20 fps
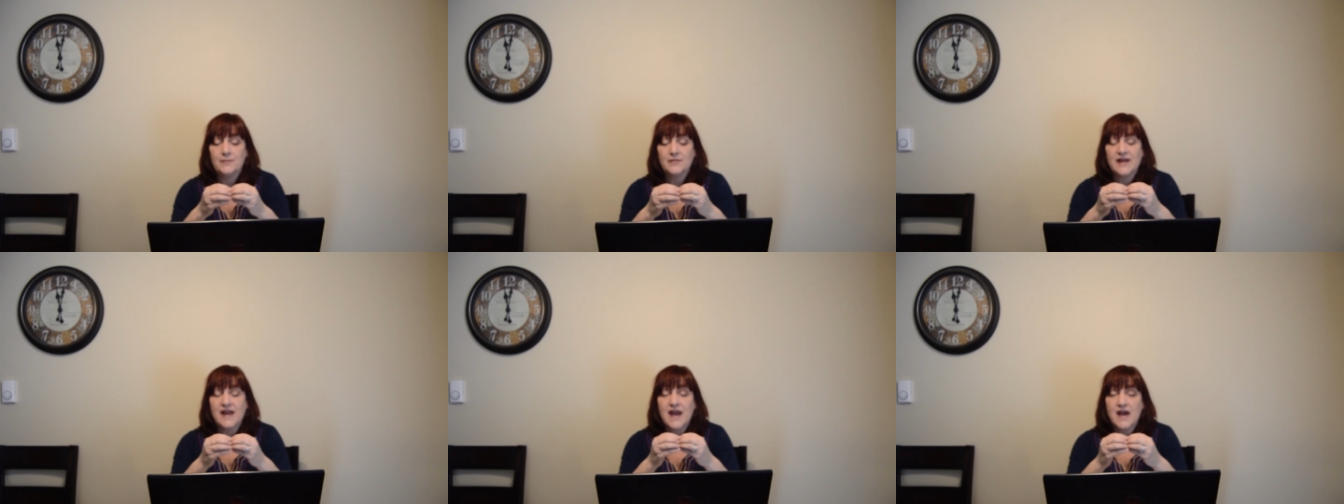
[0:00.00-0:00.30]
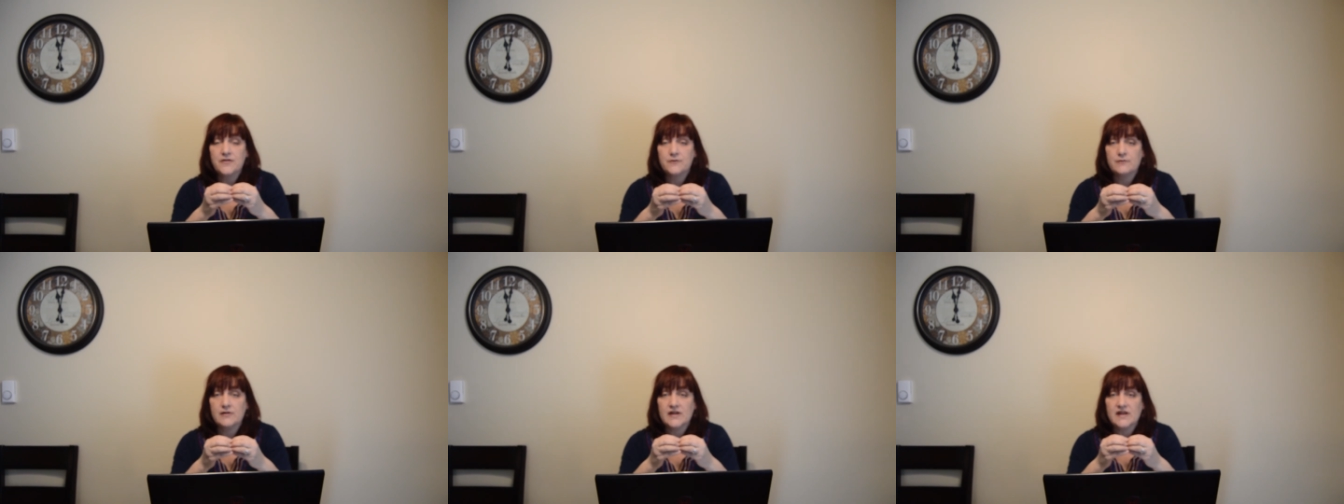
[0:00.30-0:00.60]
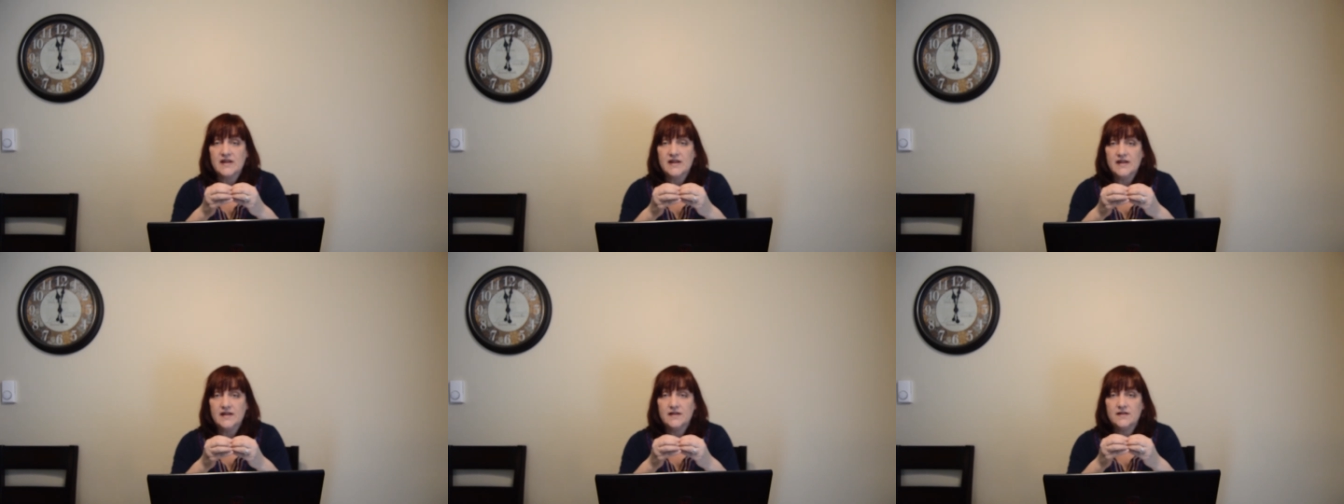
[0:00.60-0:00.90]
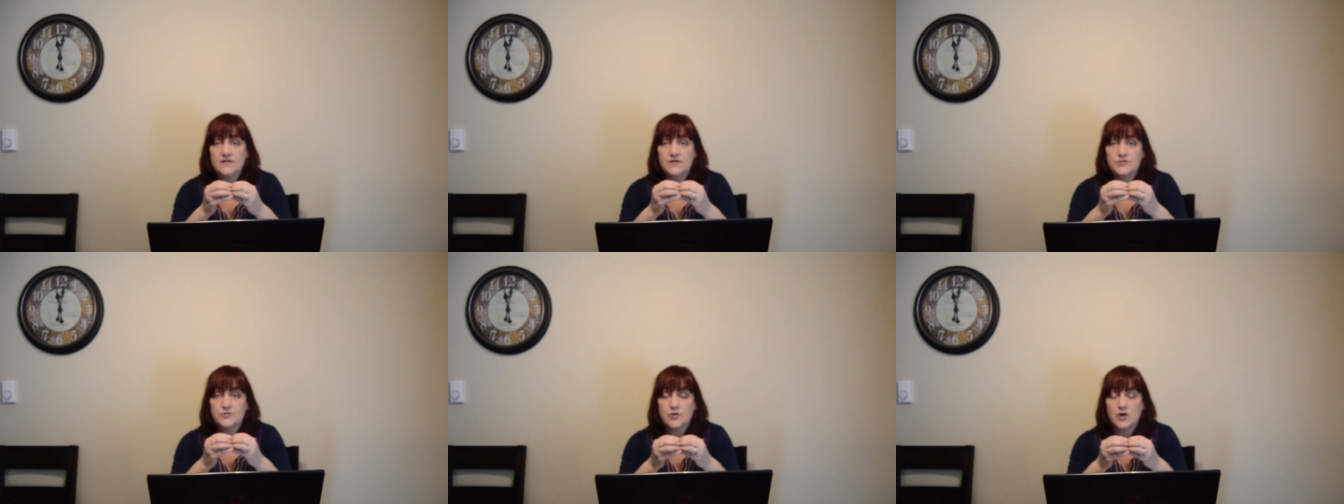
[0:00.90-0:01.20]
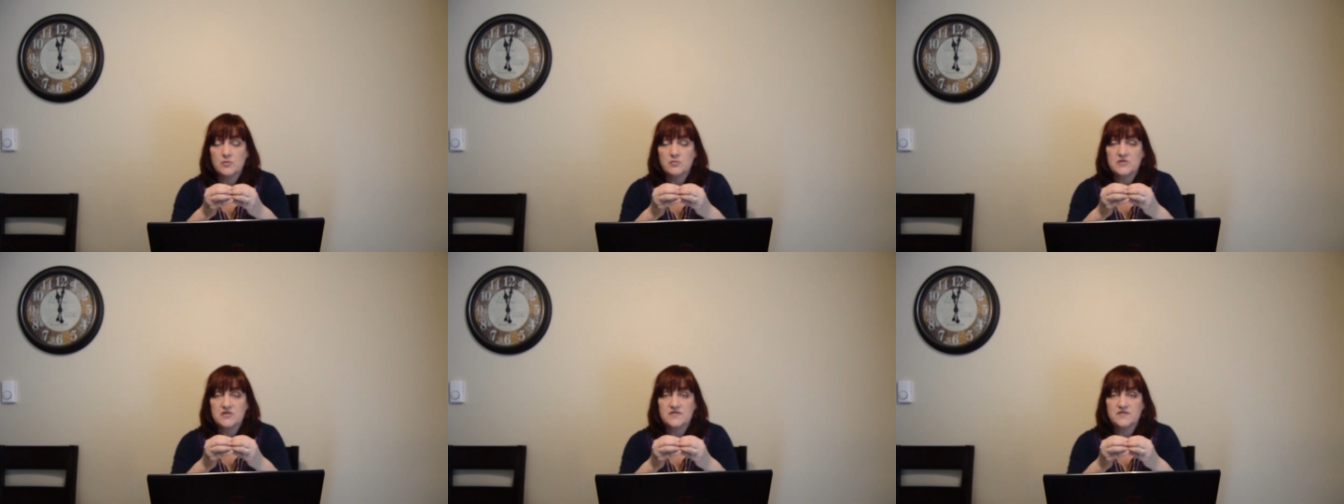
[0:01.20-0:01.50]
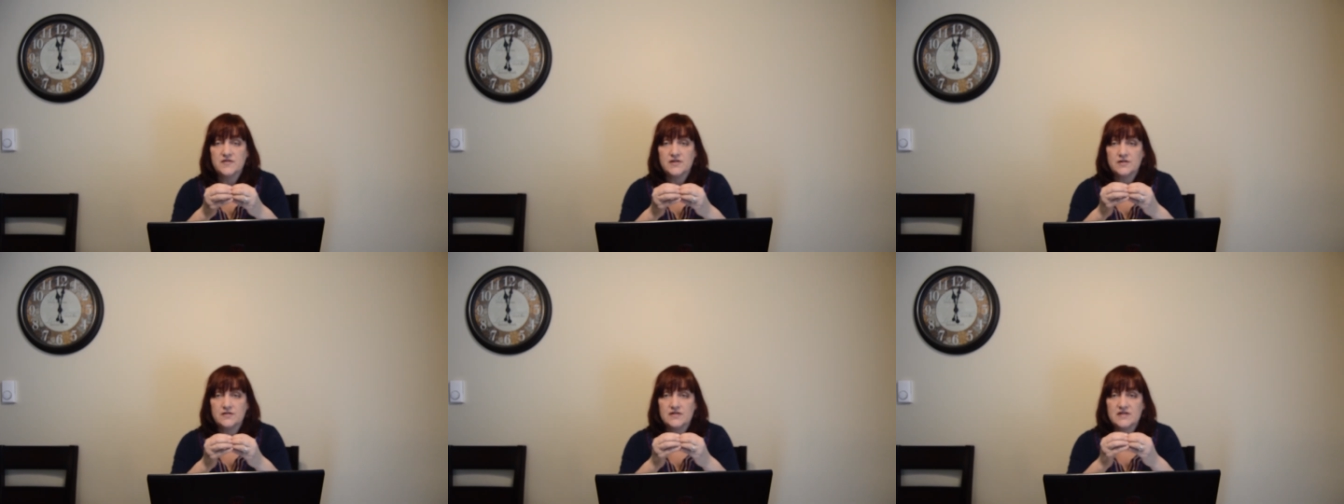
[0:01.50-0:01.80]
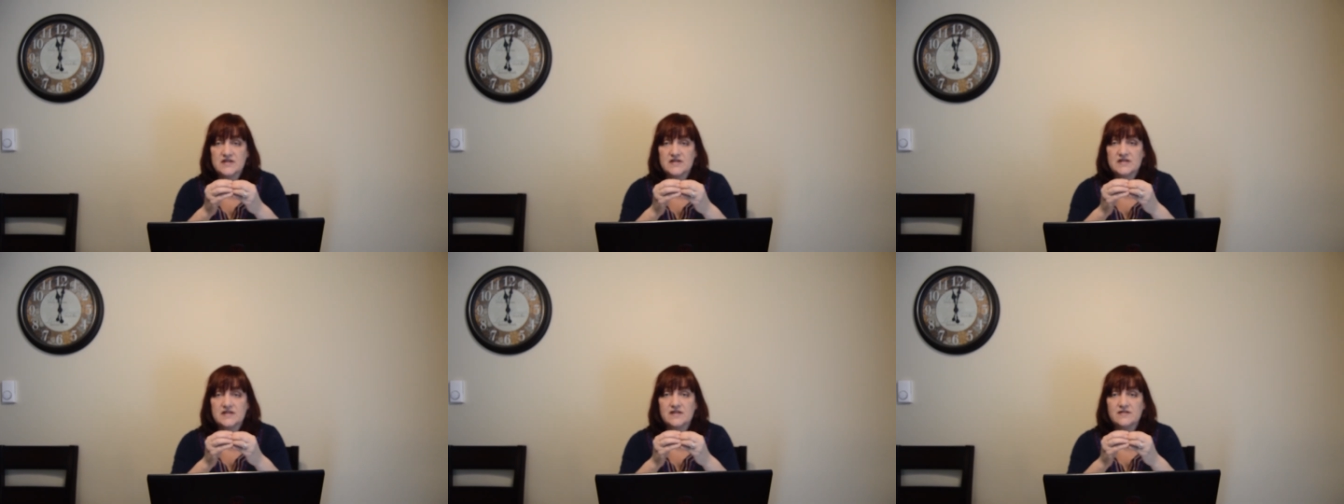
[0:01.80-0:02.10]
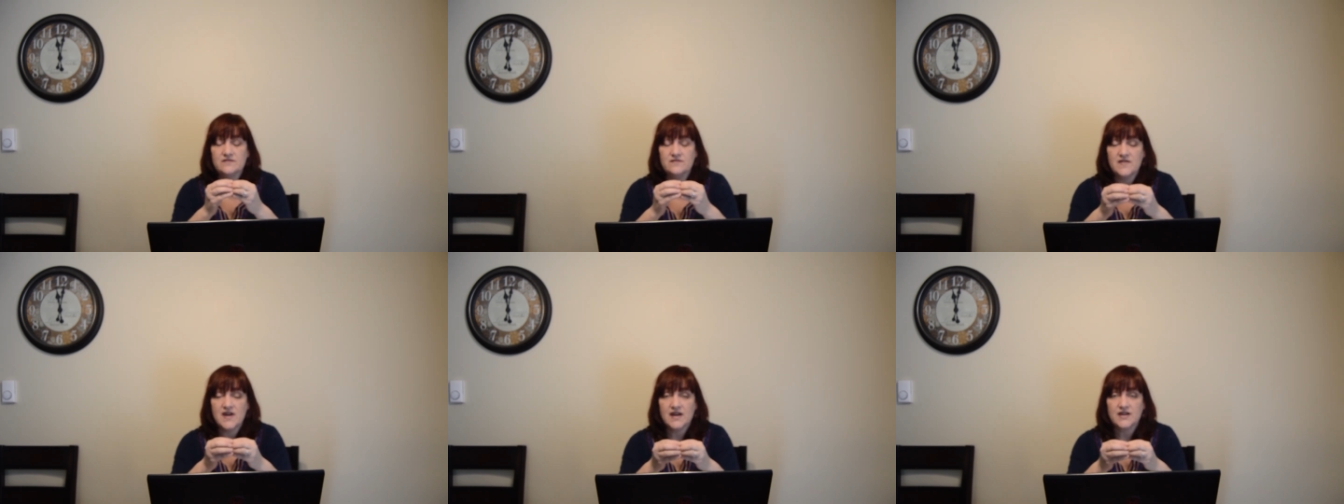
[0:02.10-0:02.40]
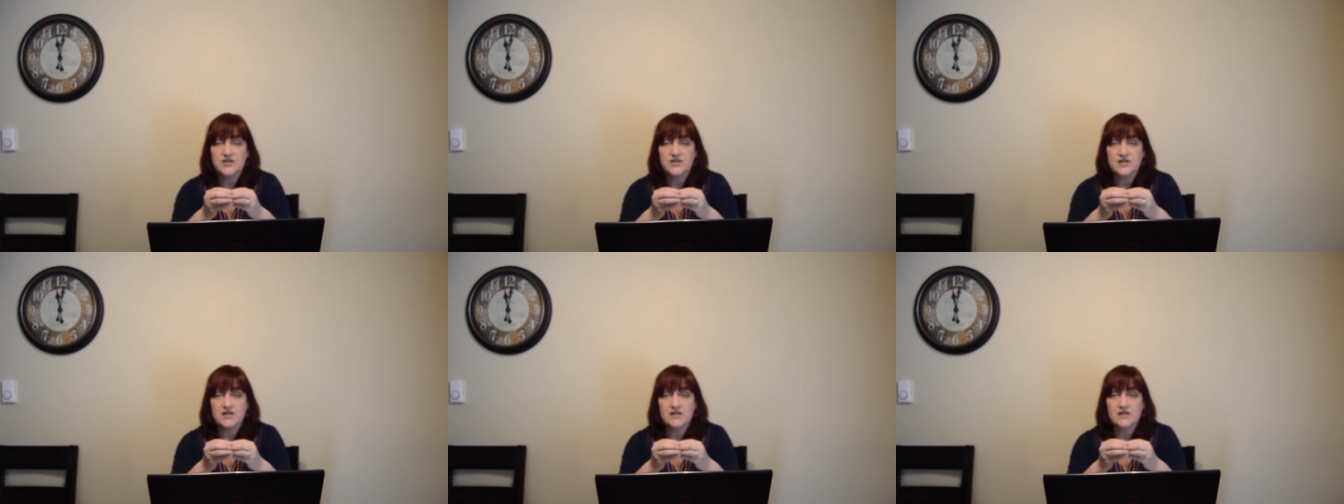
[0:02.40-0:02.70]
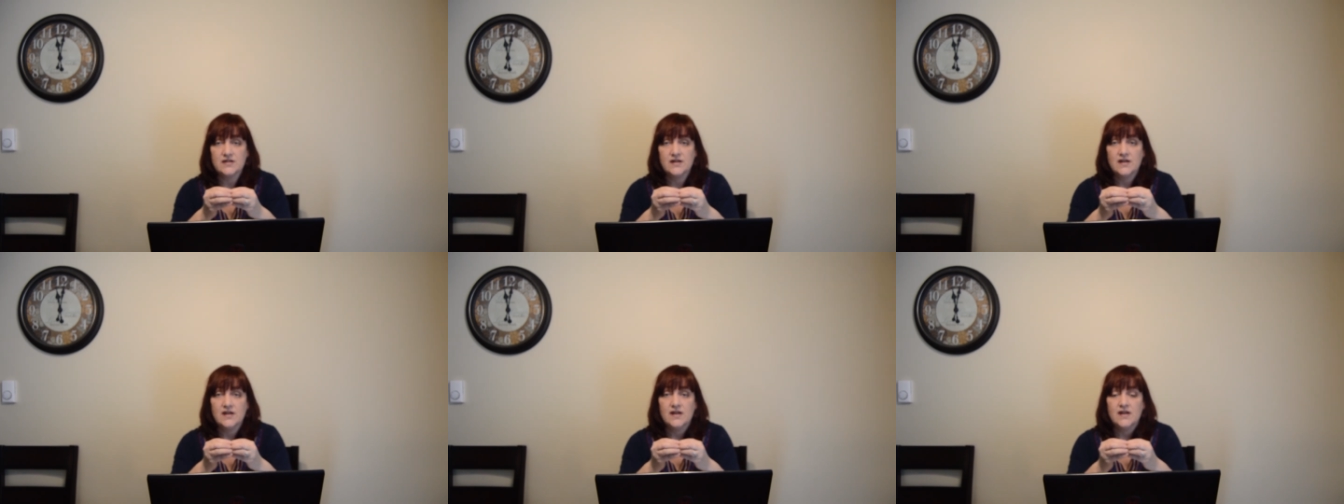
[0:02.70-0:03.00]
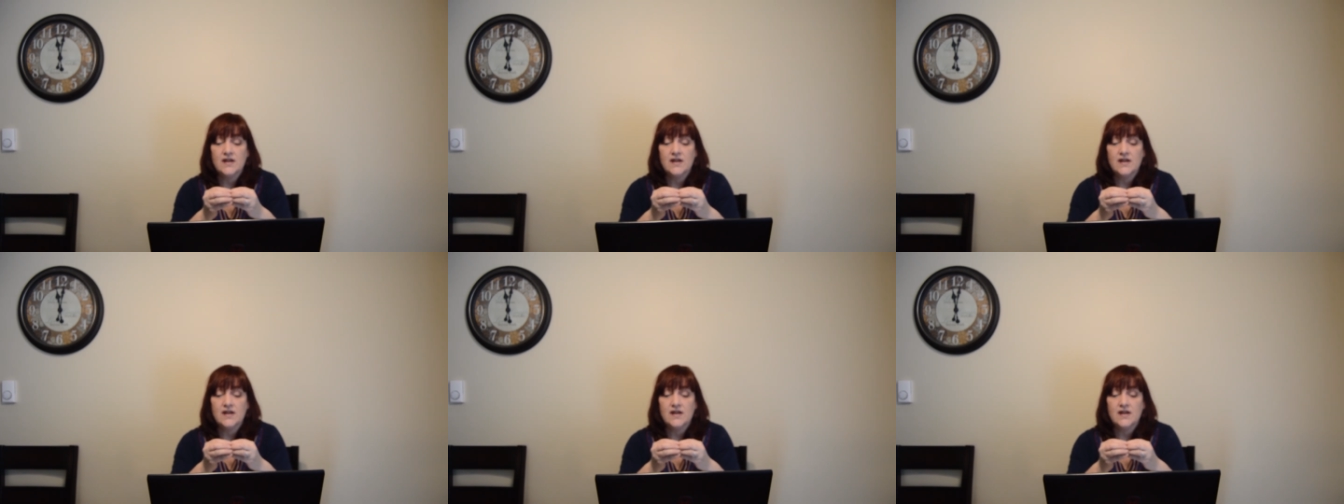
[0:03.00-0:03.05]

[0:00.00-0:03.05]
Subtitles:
gathering heat in the troposphere is convection.